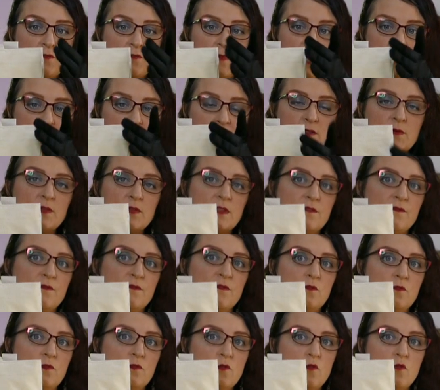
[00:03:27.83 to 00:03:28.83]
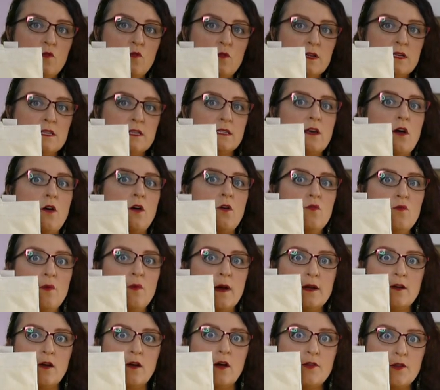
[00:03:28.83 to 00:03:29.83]
bags with the four corners, oh
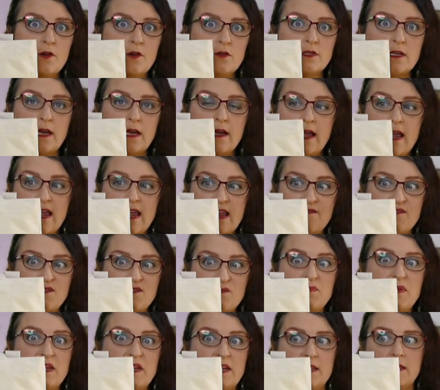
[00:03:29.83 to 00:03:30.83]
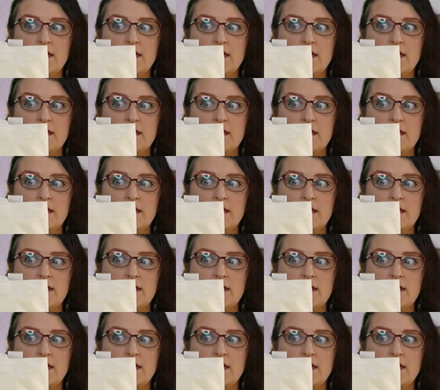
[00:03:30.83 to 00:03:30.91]
my god, those are even better